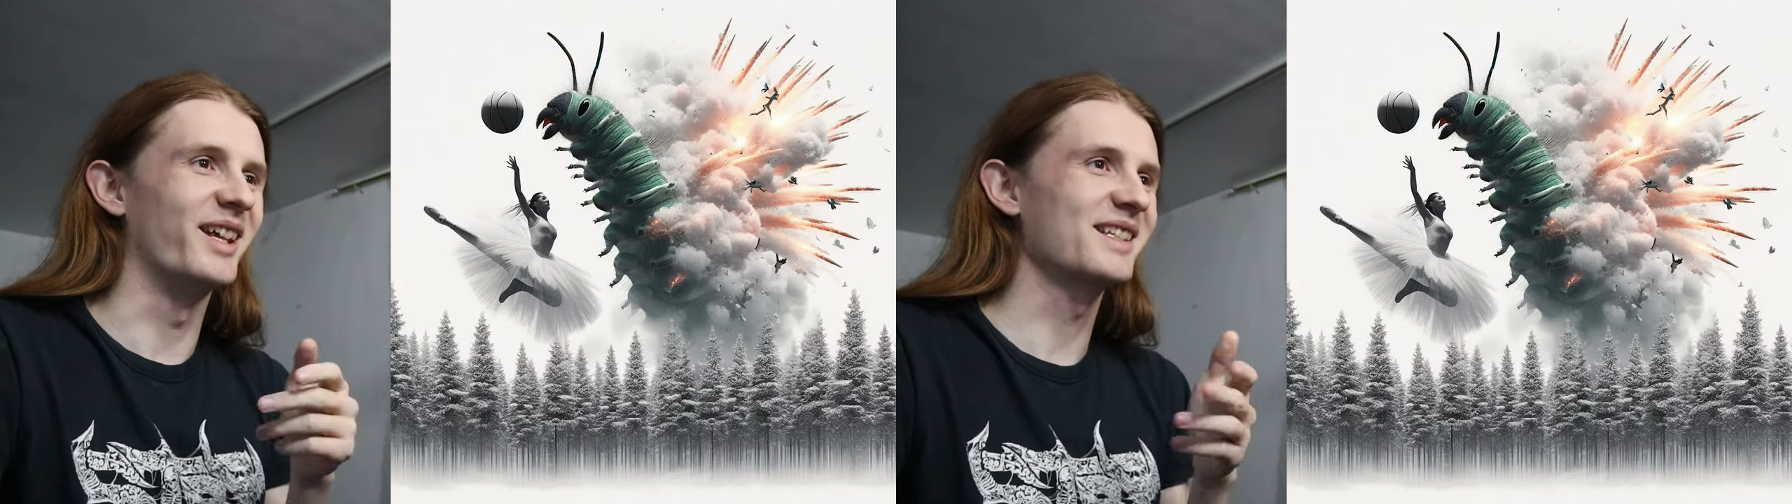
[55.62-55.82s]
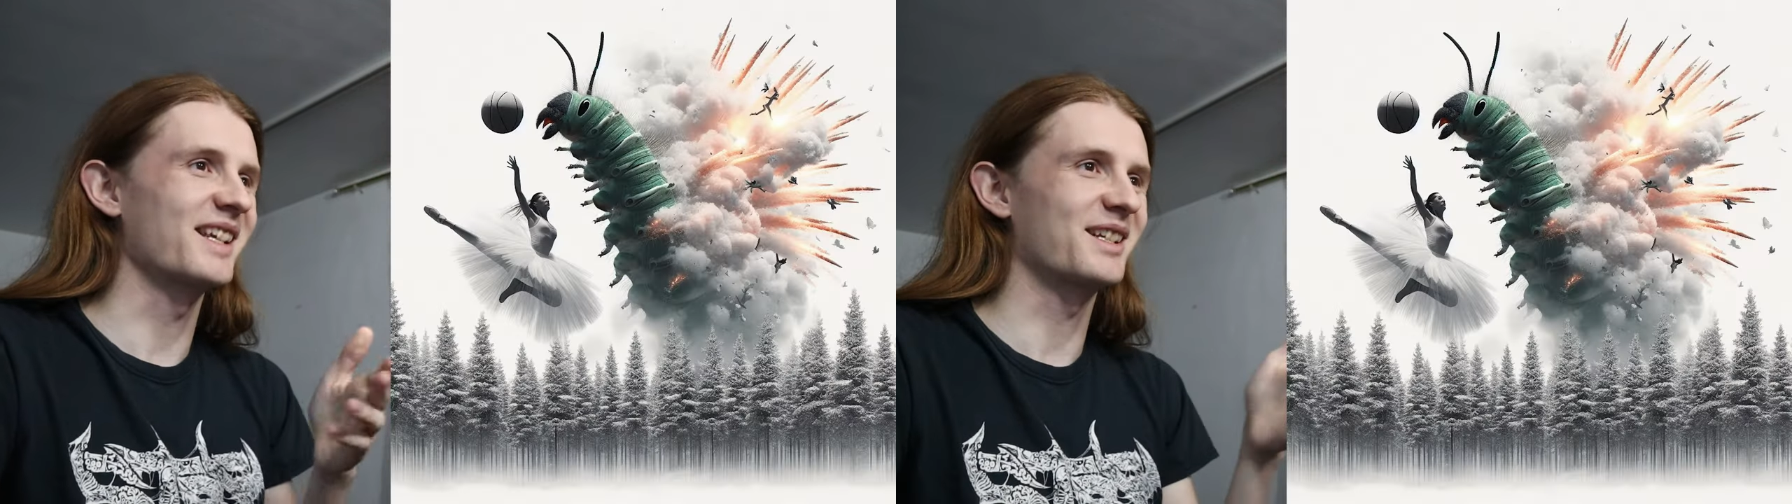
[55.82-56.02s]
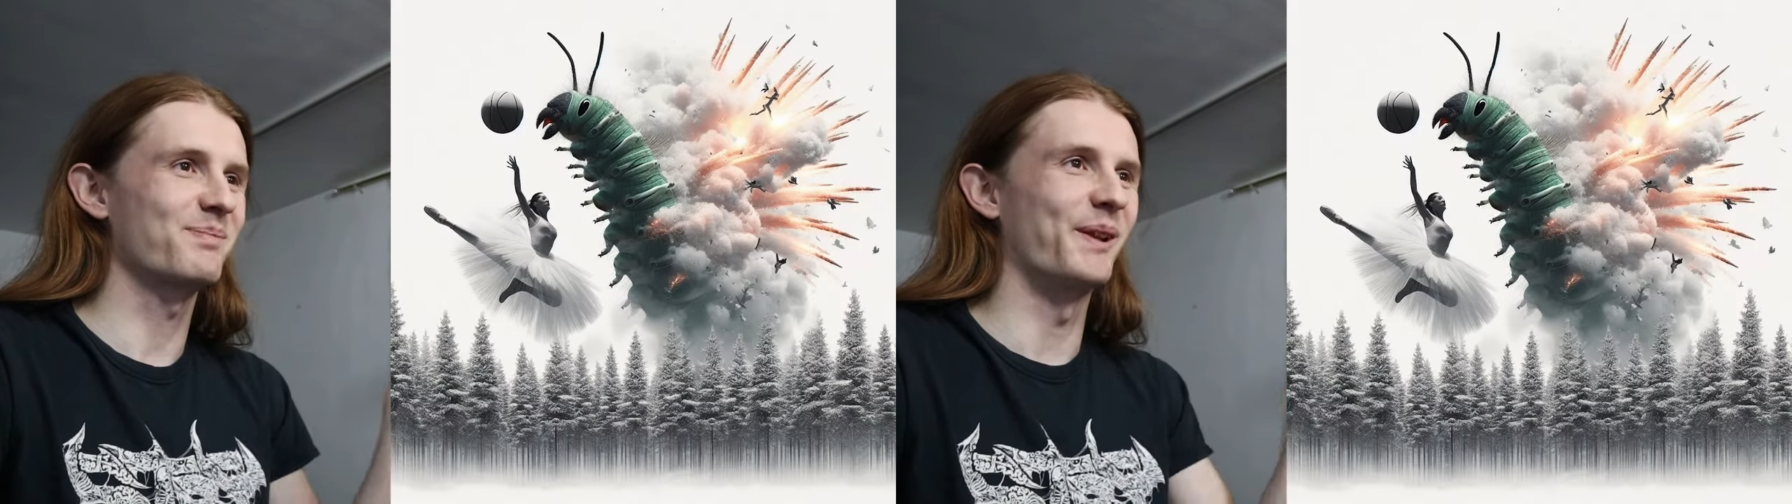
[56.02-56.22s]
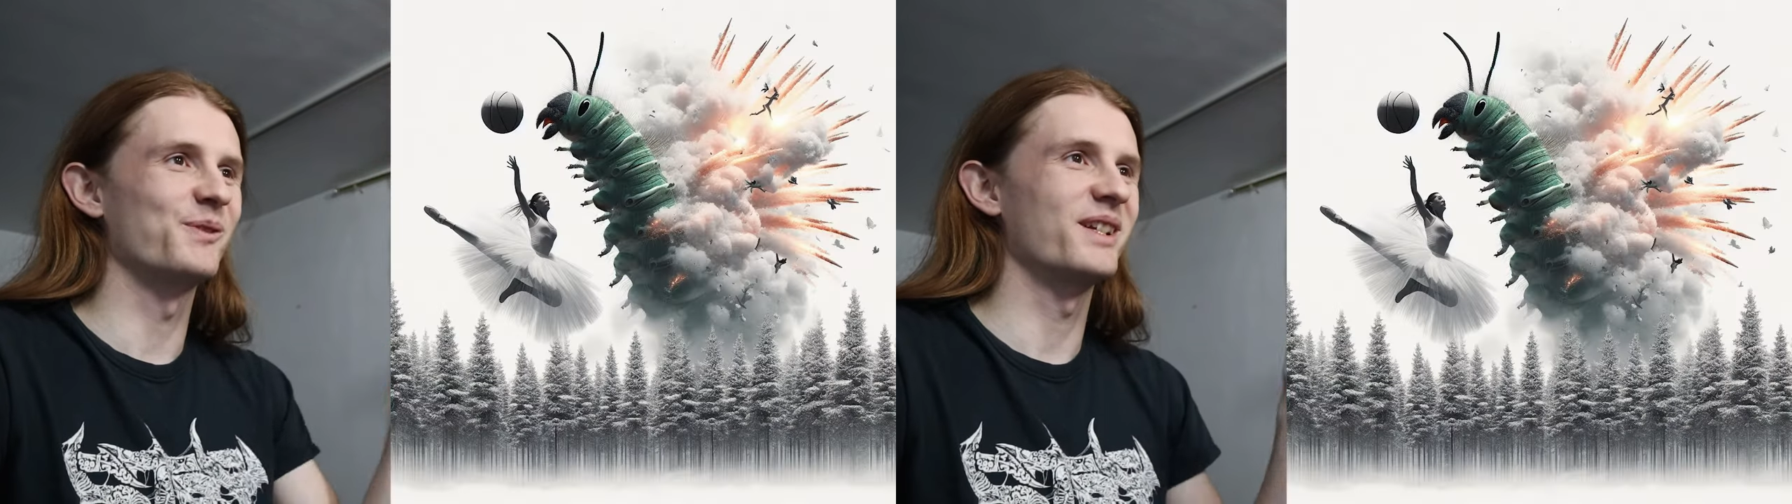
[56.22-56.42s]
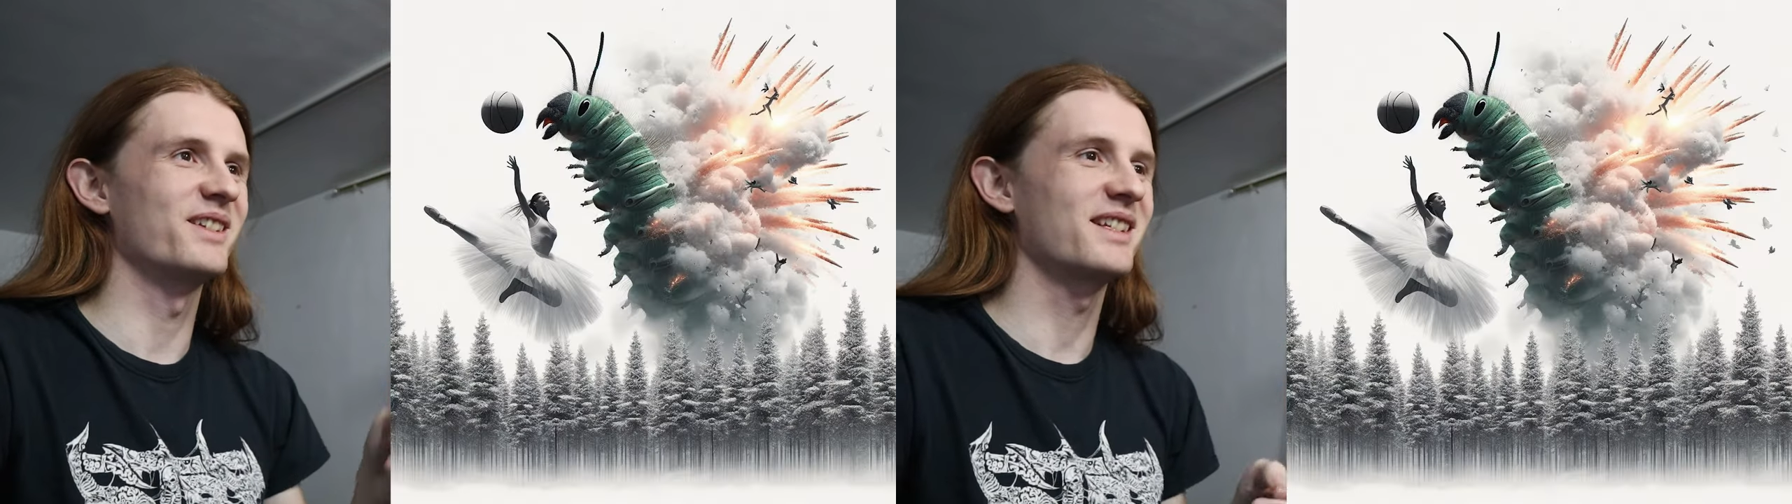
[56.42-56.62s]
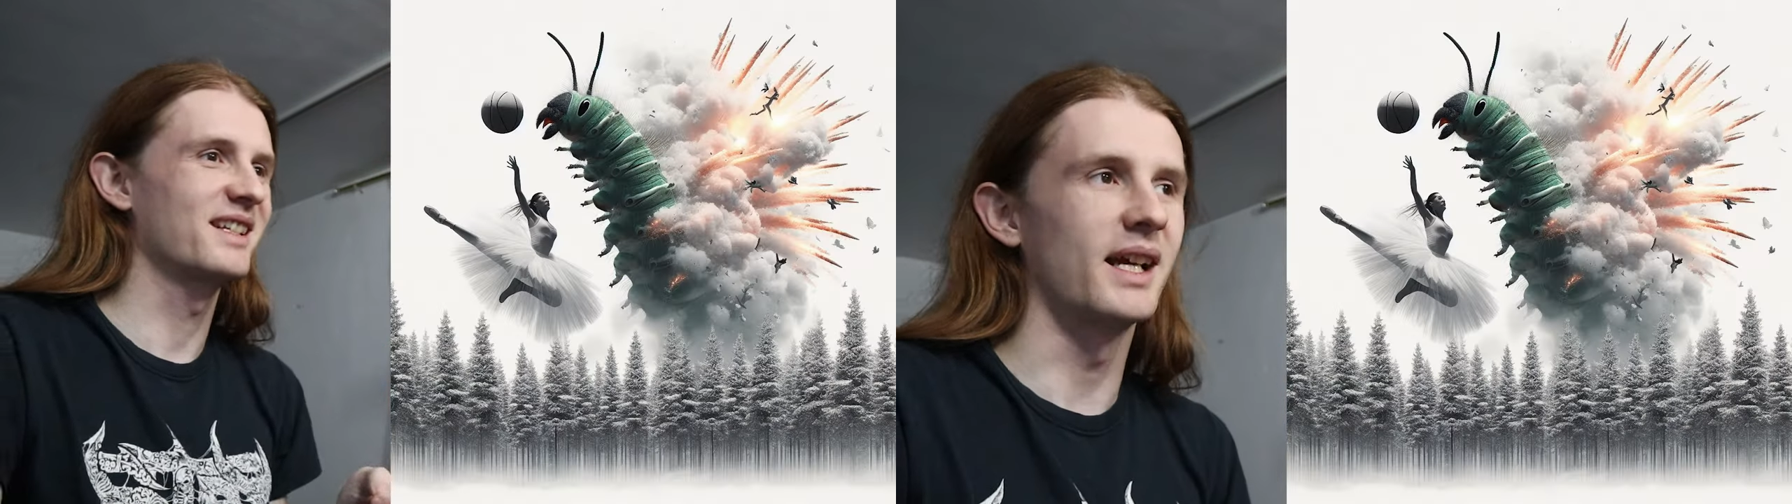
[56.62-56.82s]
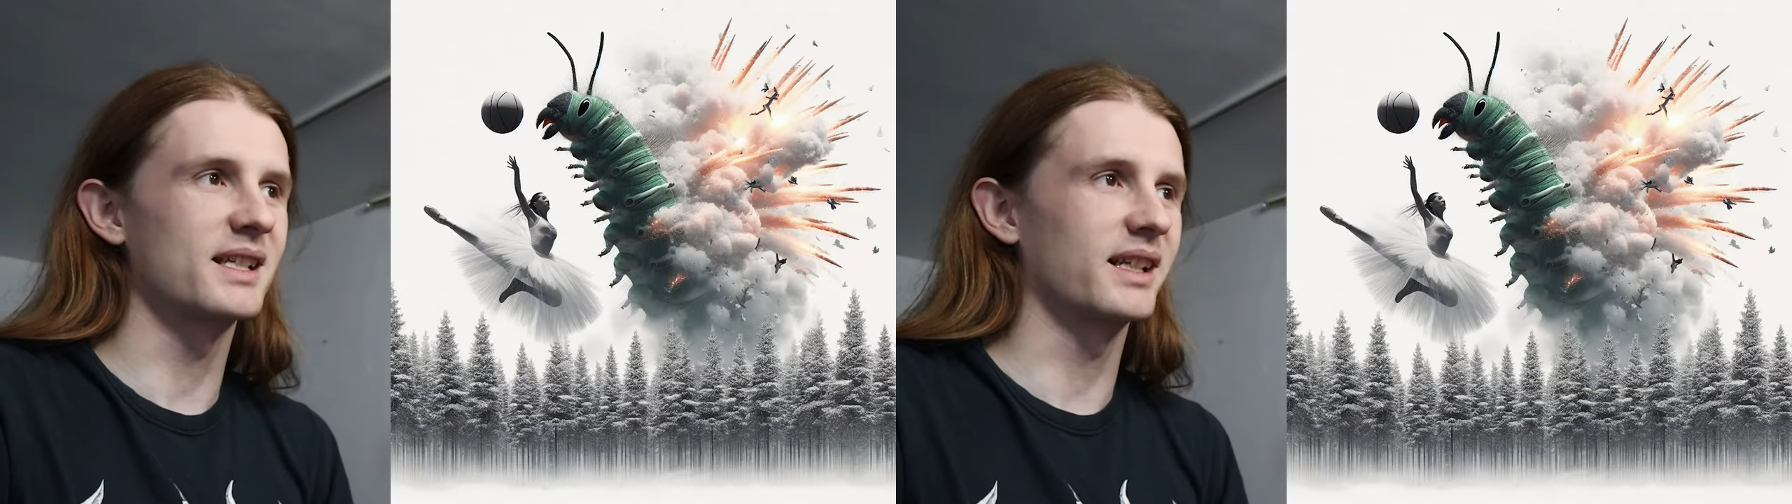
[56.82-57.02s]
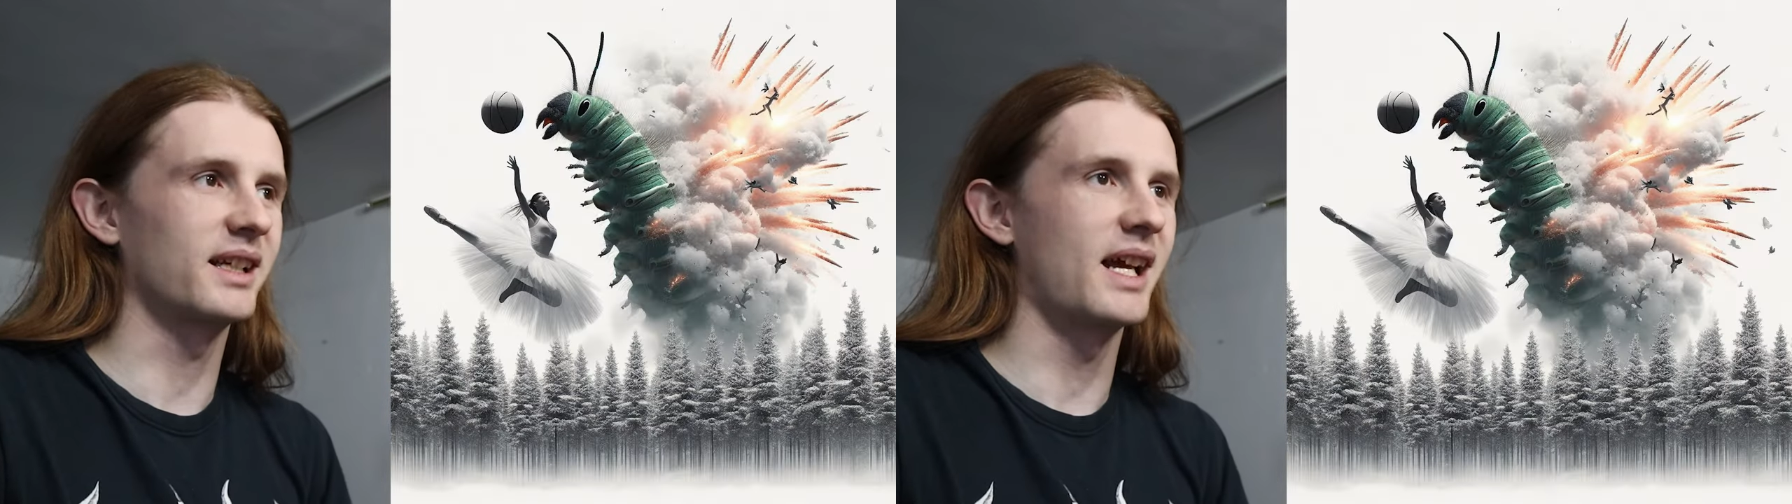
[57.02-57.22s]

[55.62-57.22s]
This explosion it's like the